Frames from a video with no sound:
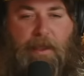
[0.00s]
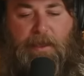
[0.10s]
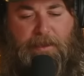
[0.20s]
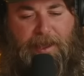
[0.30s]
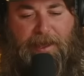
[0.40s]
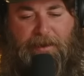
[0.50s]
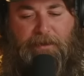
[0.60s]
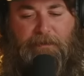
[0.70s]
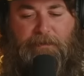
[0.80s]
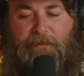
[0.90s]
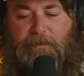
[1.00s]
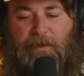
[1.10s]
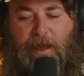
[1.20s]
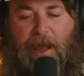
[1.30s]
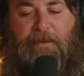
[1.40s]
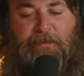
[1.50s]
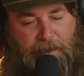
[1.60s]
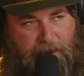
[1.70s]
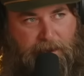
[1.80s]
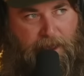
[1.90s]
Yeah, I know. I
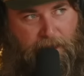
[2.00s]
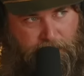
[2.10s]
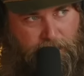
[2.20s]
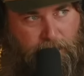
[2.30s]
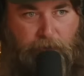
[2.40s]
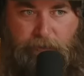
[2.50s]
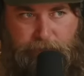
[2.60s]
say have it all.